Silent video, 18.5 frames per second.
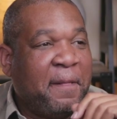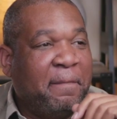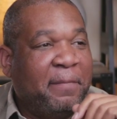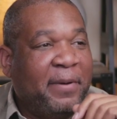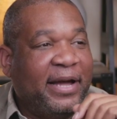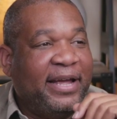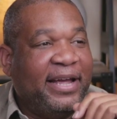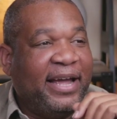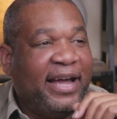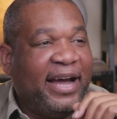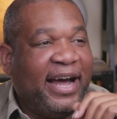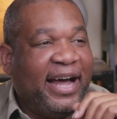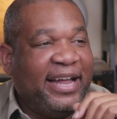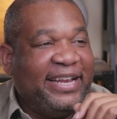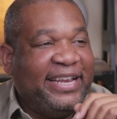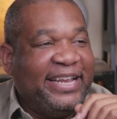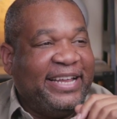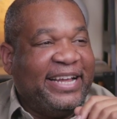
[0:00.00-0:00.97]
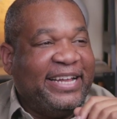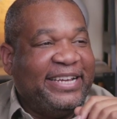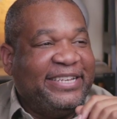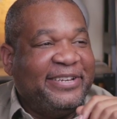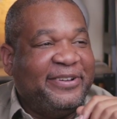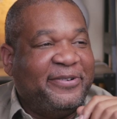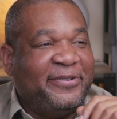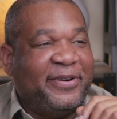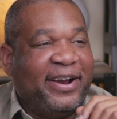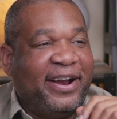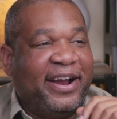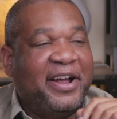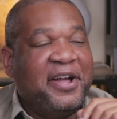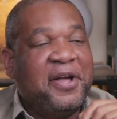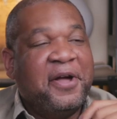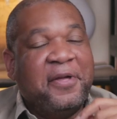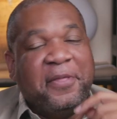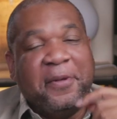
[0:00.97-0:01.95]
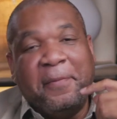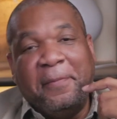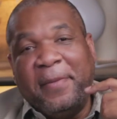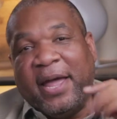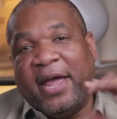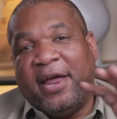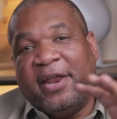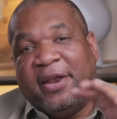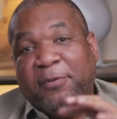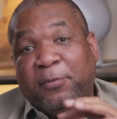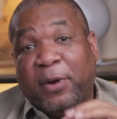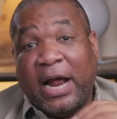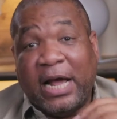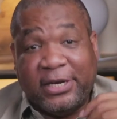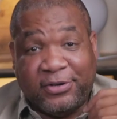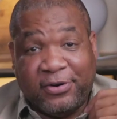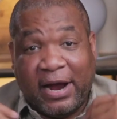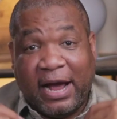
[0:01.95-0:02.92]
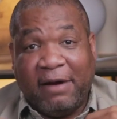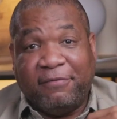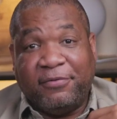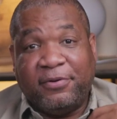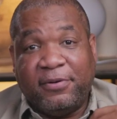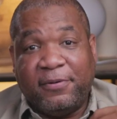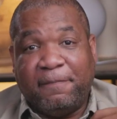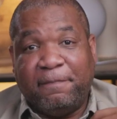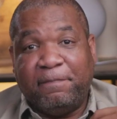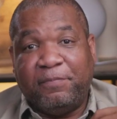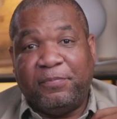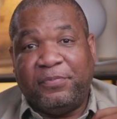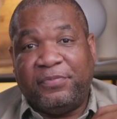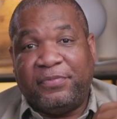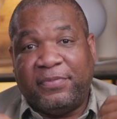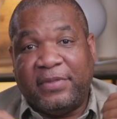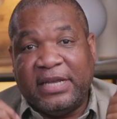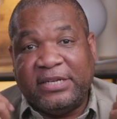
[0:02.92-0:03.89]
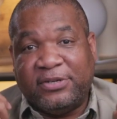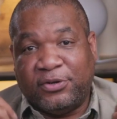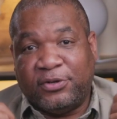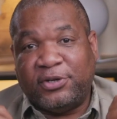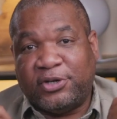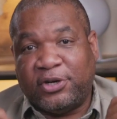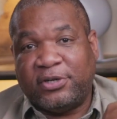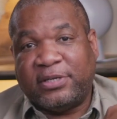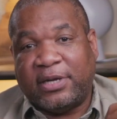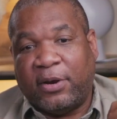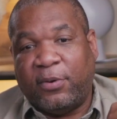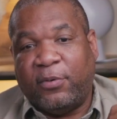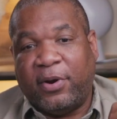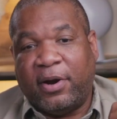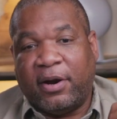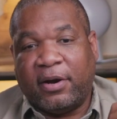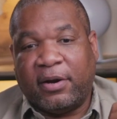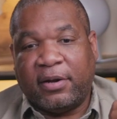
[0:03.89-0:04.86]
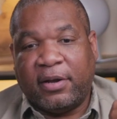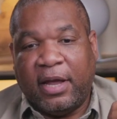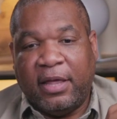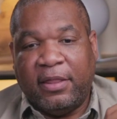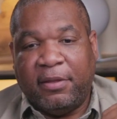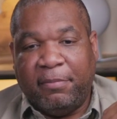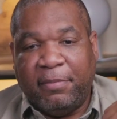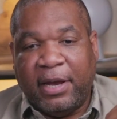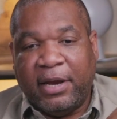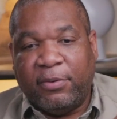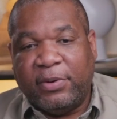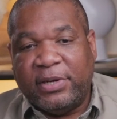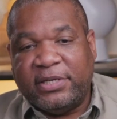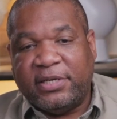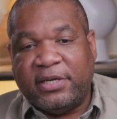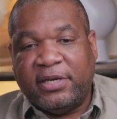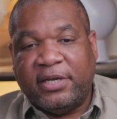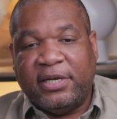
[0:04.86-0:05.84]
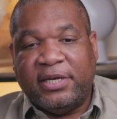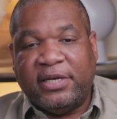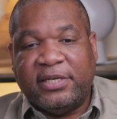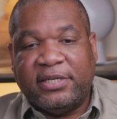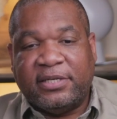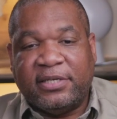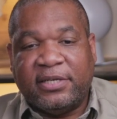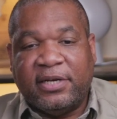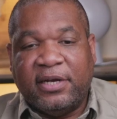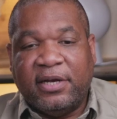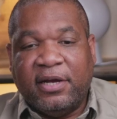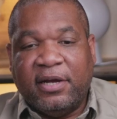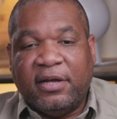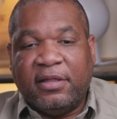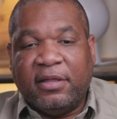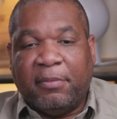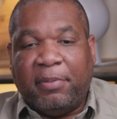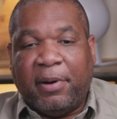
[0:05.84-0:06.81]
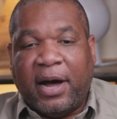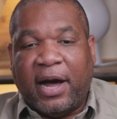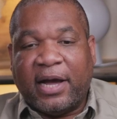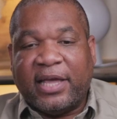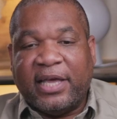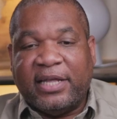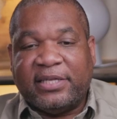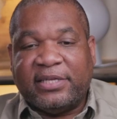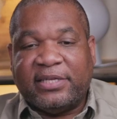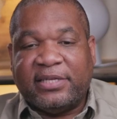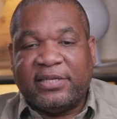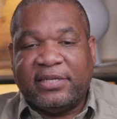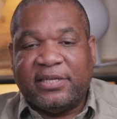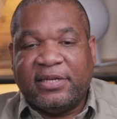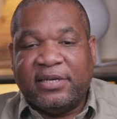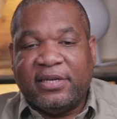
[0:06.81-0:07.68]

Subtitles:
But, yeah, I do wear it. And when I travel, these are the shirts I wear. And the main reason is the pockets.